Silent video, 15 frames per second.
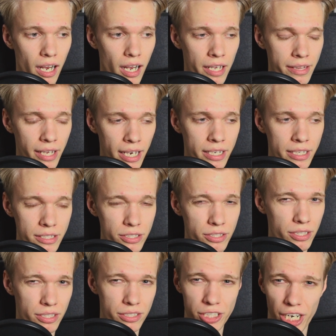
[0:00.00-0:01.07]
and that needs
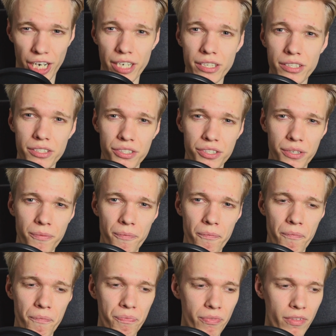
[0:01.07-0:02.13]
to change.
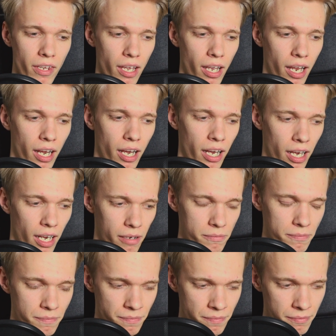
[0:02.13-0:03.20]

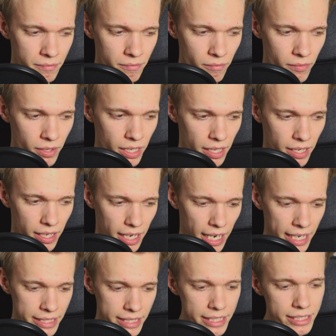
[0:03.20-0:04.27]

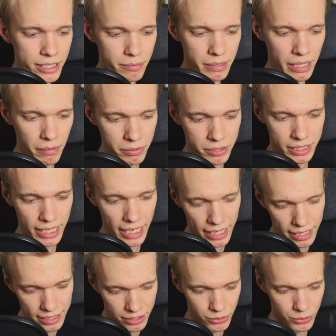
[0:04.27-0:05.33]
I need to be able to
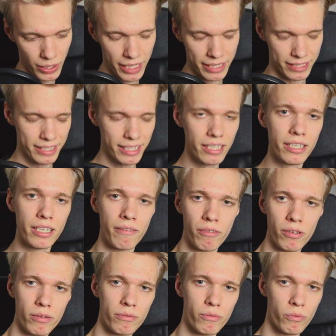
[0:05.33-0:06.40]
get to a skill
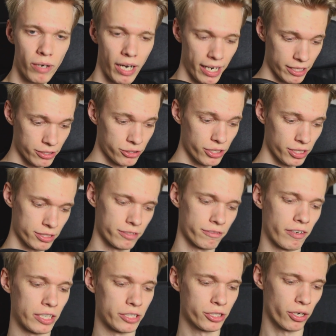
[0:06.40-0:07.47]
level where I can
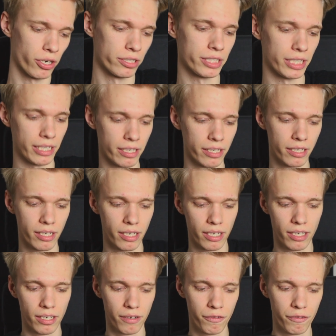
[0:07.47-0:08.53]
justify charging
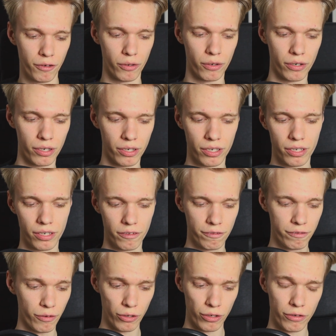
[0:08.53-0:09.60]
for
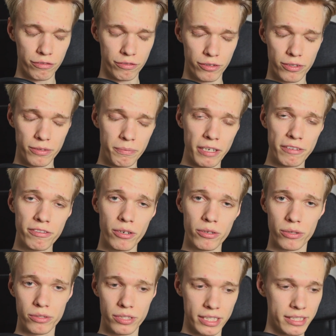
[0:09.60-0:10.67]
my
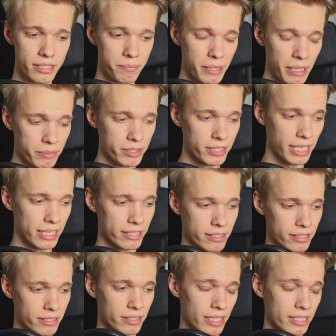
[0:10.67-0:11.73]
photos. I need to be able to get
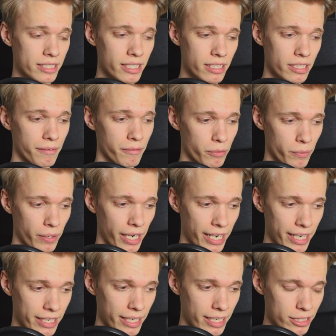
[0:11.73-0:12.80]
to a skill level where I
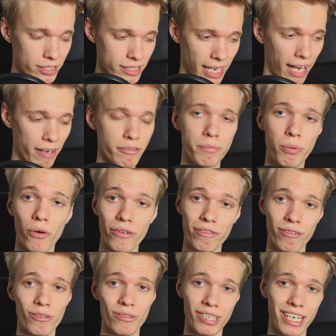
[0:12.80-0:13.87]
can actually have a
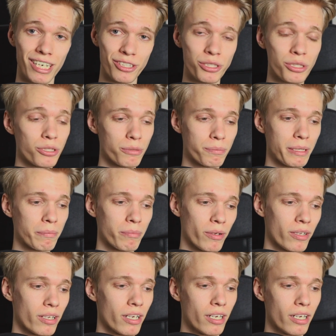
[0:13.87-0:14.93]
portfolio I can show to people.